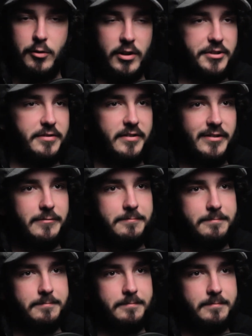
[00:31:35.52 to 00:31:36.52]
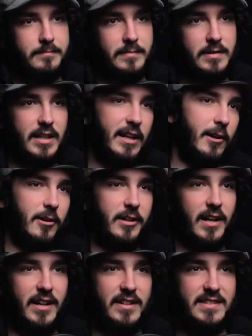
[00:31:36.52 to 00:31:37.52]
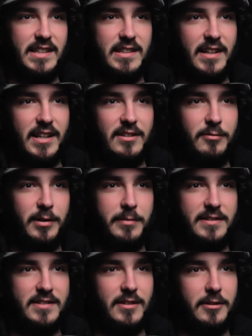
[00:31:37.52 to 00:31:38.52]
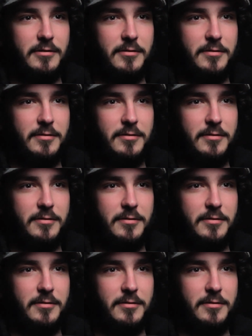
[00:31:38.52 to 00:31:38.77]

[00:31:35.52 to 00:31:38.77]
Questions? Kenny already got his in like 20 minutes ago.